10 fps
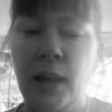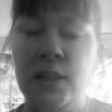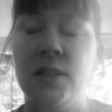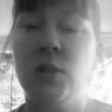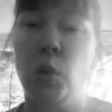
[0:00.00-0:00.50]

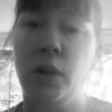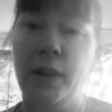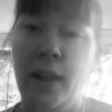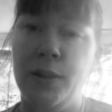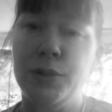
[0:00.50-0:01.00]
and sought
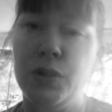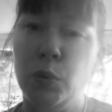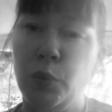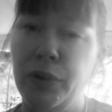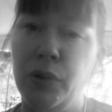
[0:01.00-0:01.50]
counsel
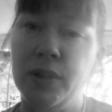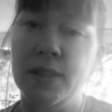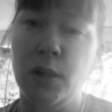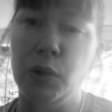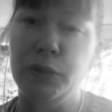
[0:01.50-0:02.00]
with
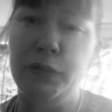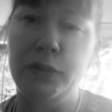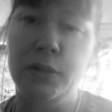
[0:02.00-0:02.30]
yourself.